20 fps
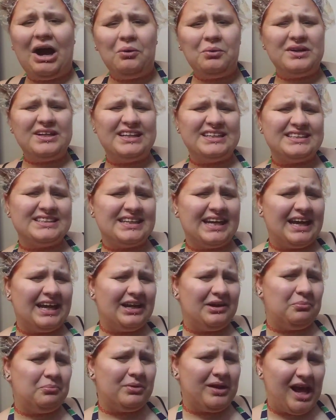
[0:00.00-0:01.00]
want to
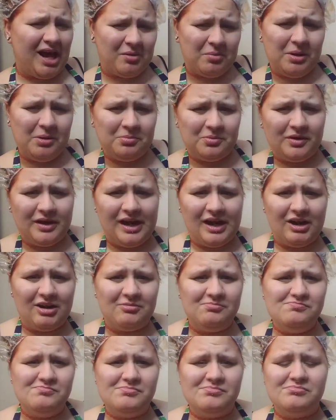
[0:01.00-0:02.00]
say black people
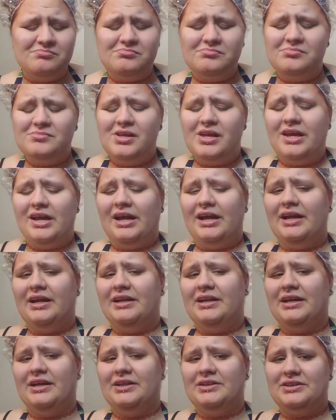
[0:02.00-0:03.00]
hair.
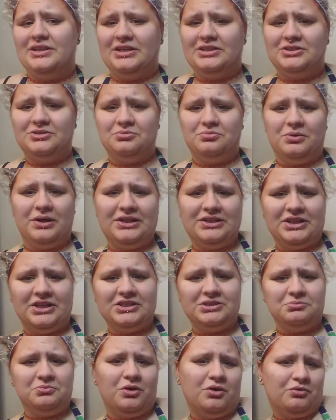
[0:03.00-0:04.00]
And it
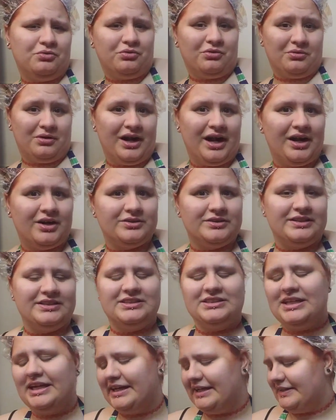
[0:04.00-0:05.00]
does more for hair
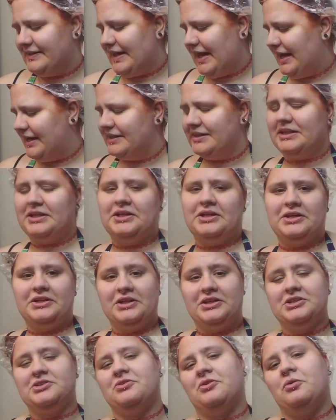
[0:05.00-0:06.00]
that's like that than it
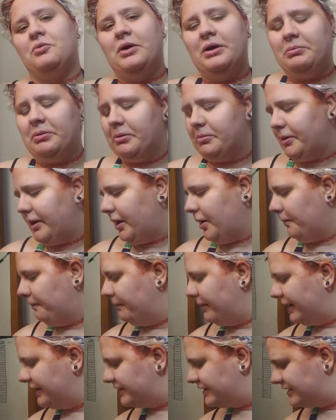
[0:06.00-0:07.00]
does for white people hair.
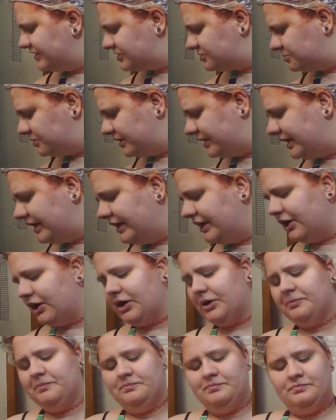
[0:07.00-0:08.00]
But this one
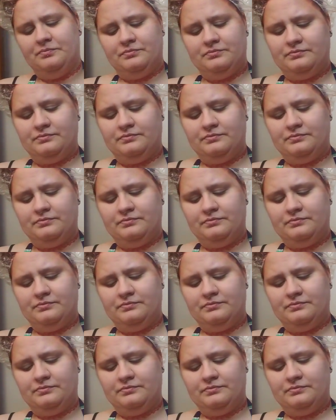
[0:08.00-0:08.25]
here,